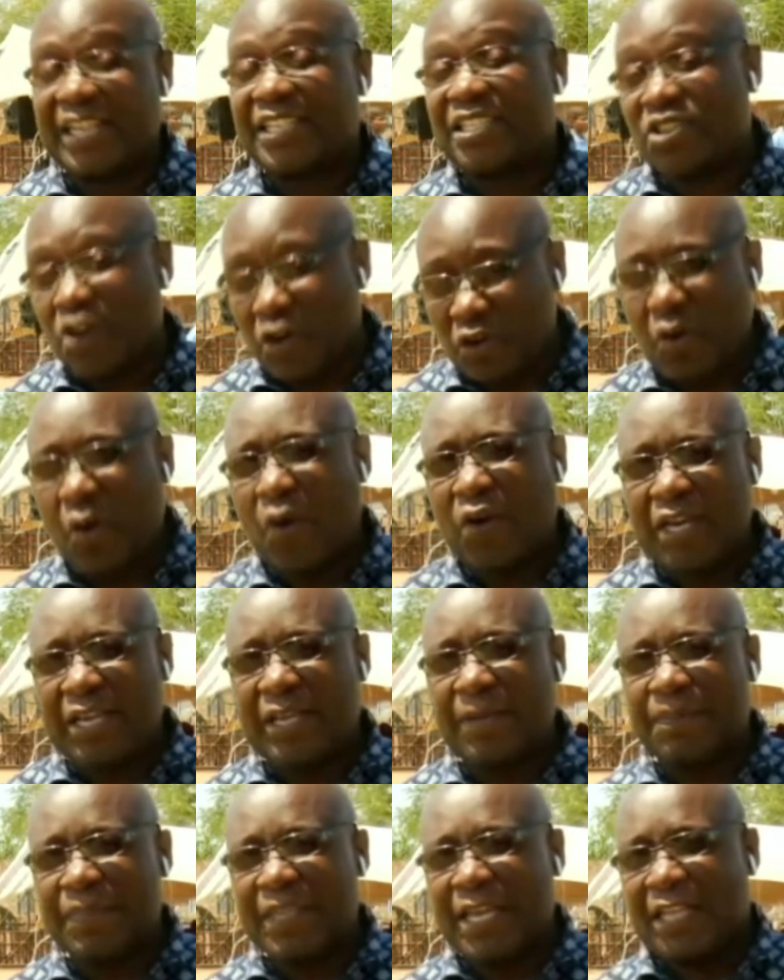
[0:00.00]
It's not
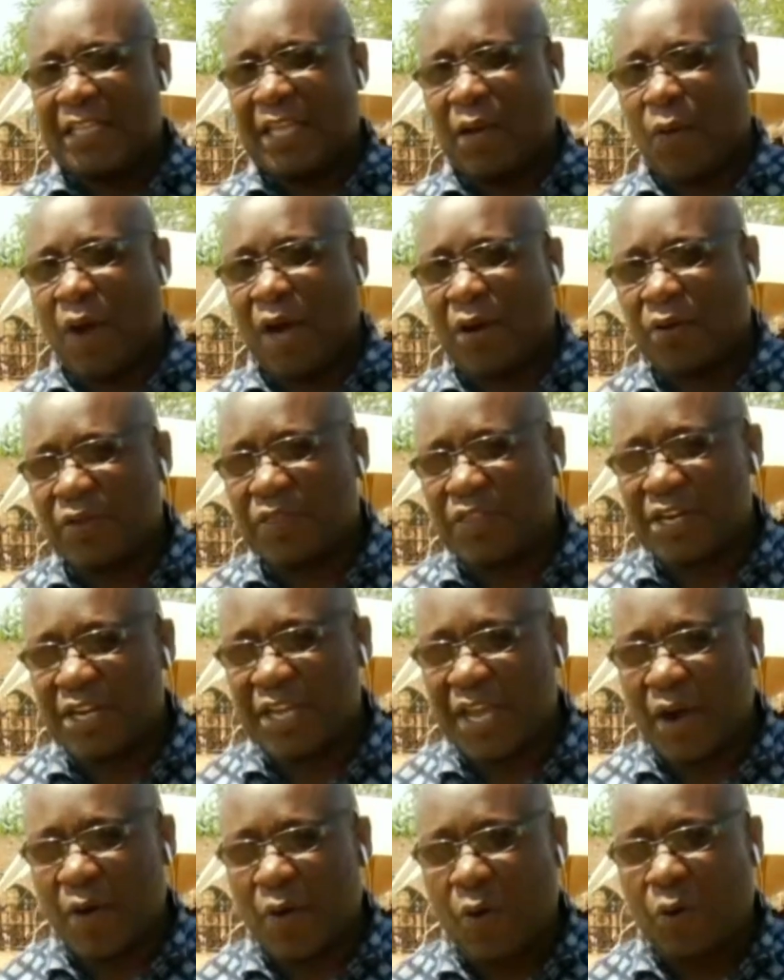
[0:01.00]
only the one hundred three
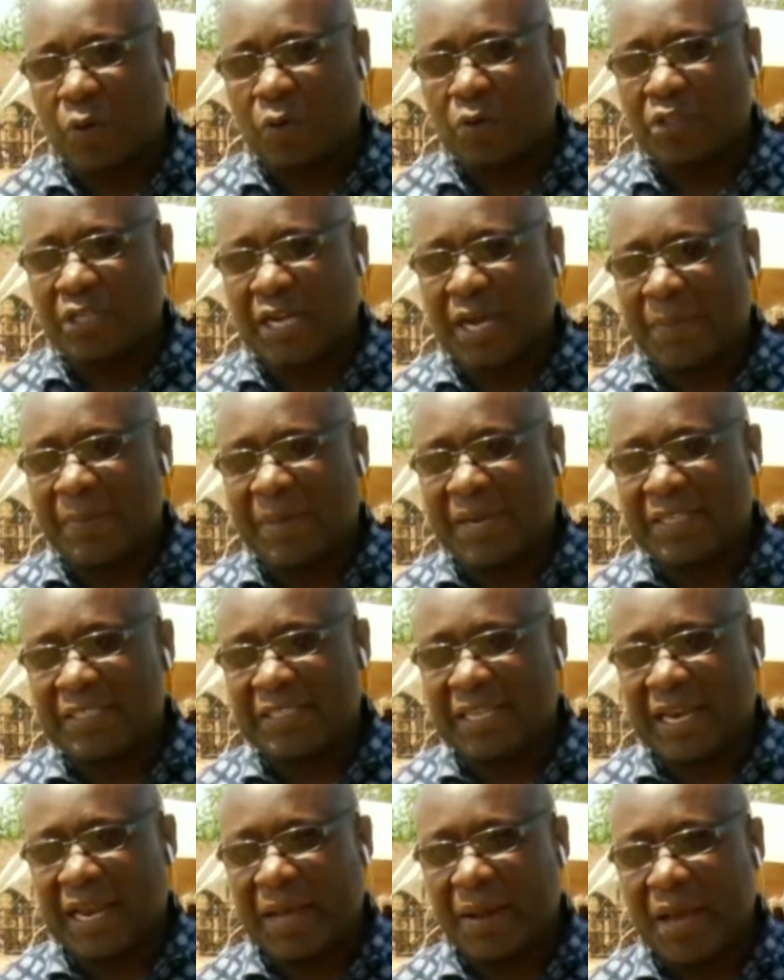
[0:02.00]
year old uh,
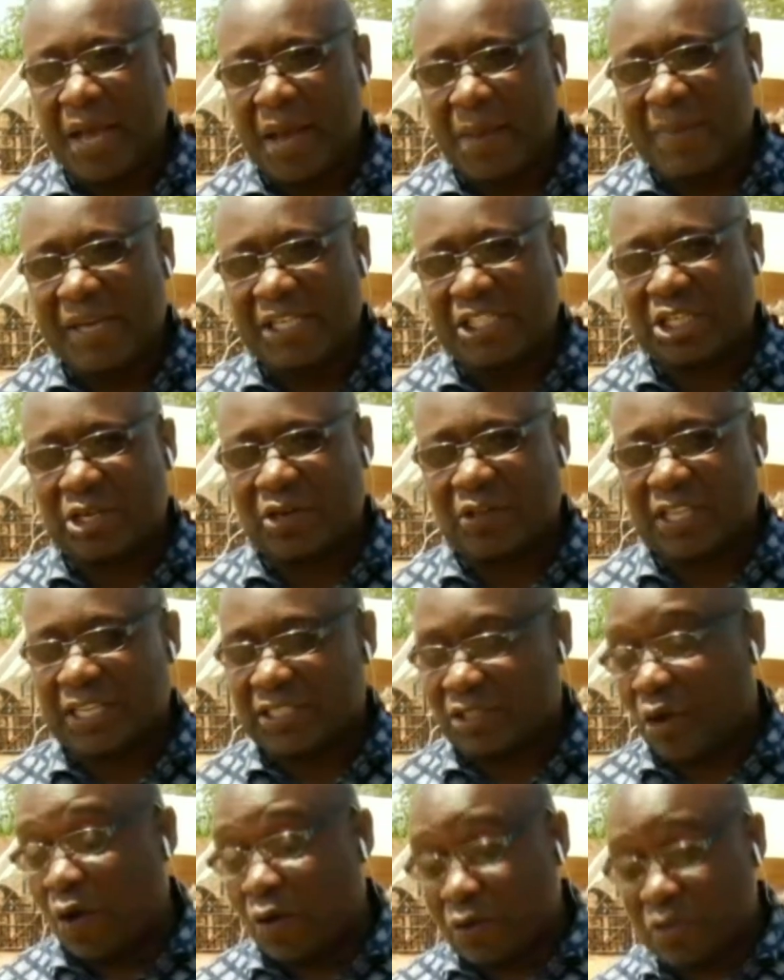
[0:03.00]
Malesela Mashilo.
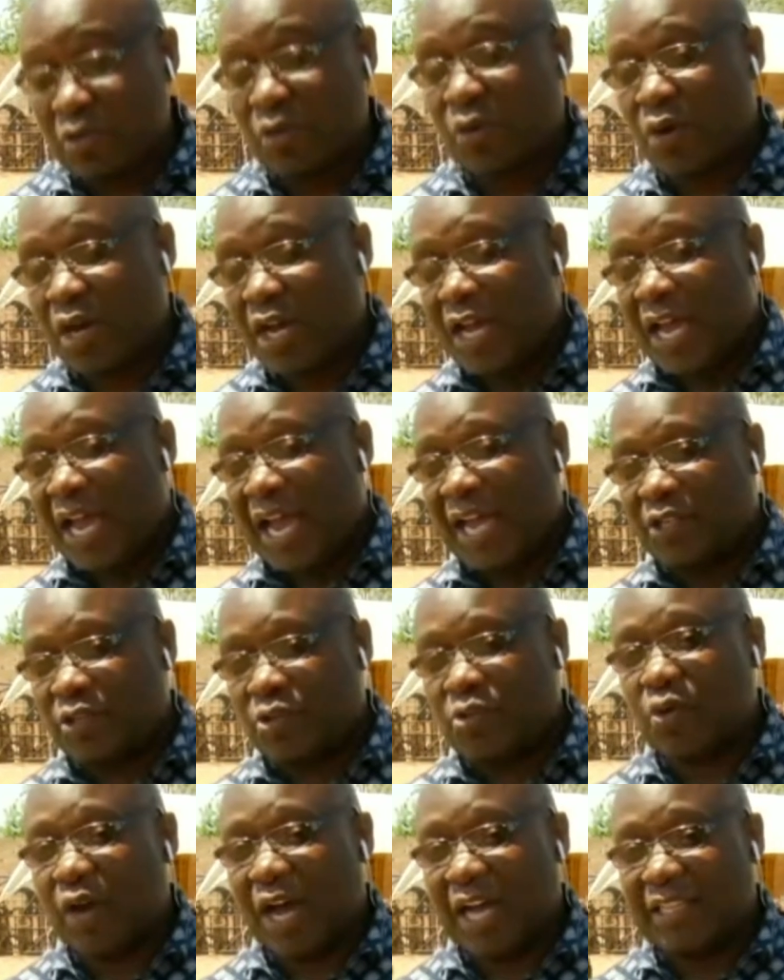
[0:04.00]
There's also uh,
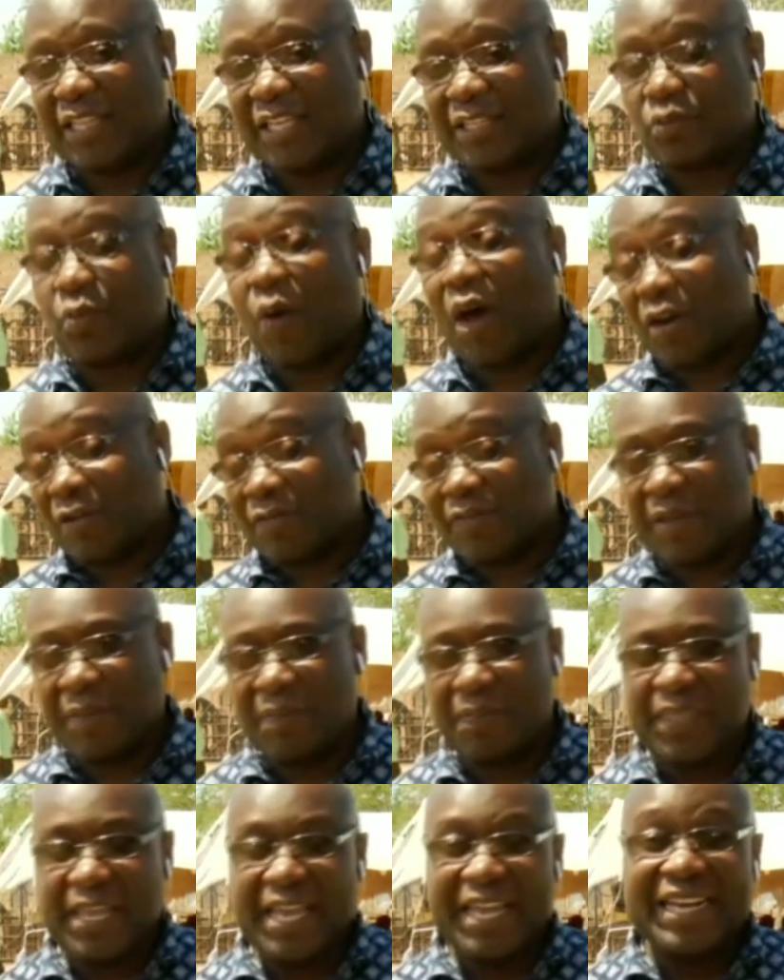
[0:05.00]
two others. One of
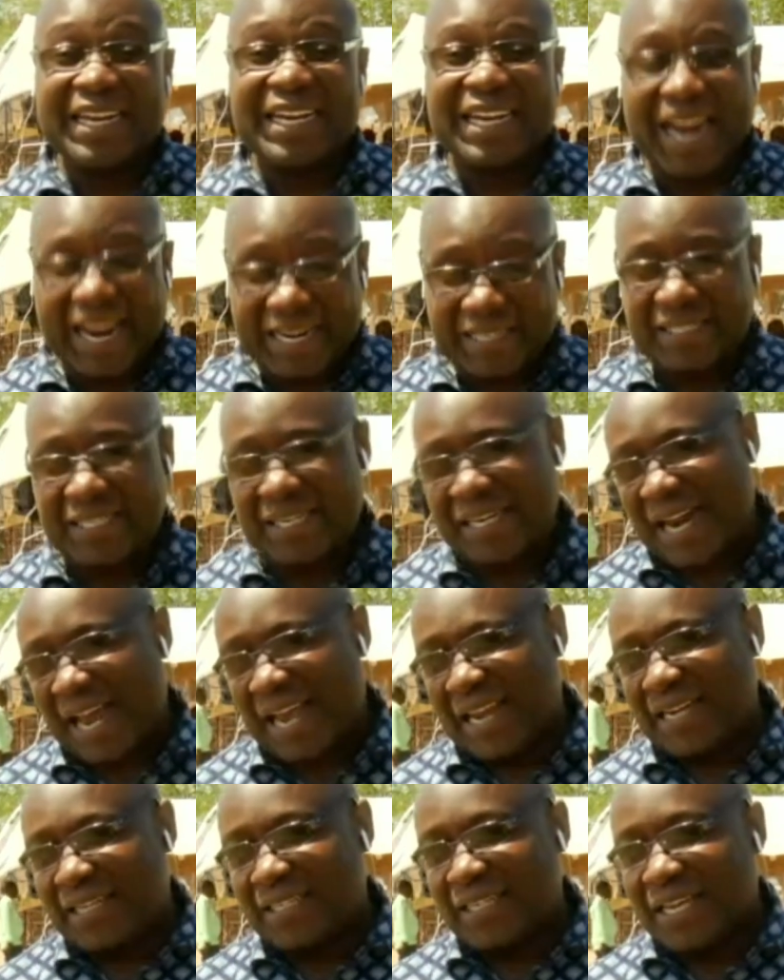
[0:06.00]
them
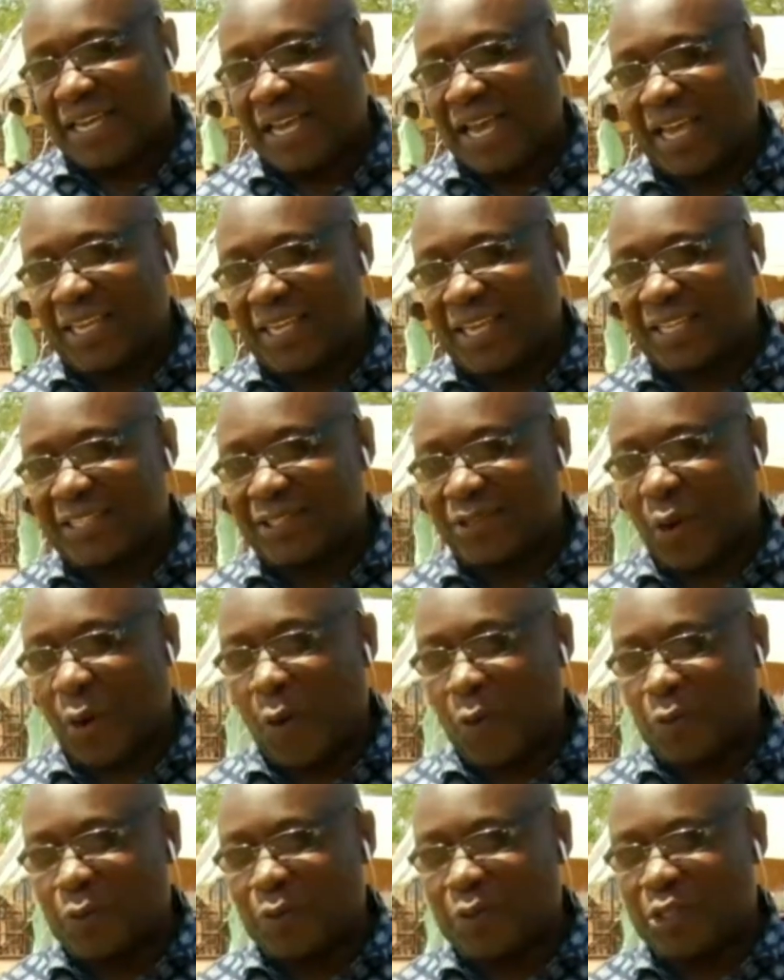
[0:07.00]
ninety-nine uh, years
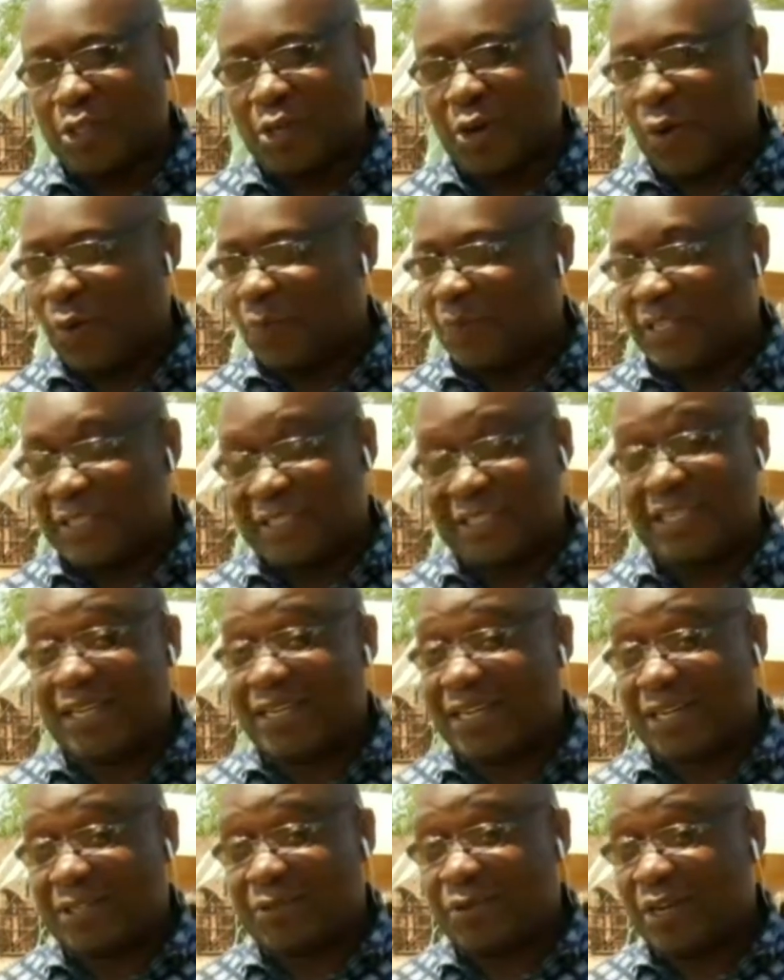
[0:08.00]
old. You know, the
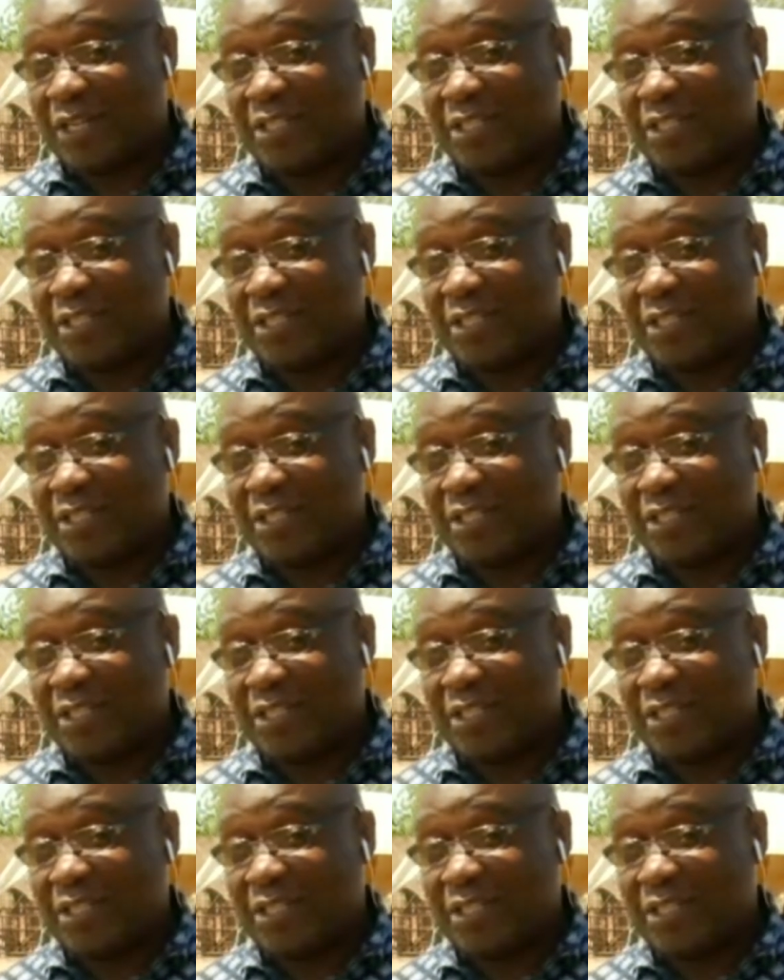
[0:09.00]
secret to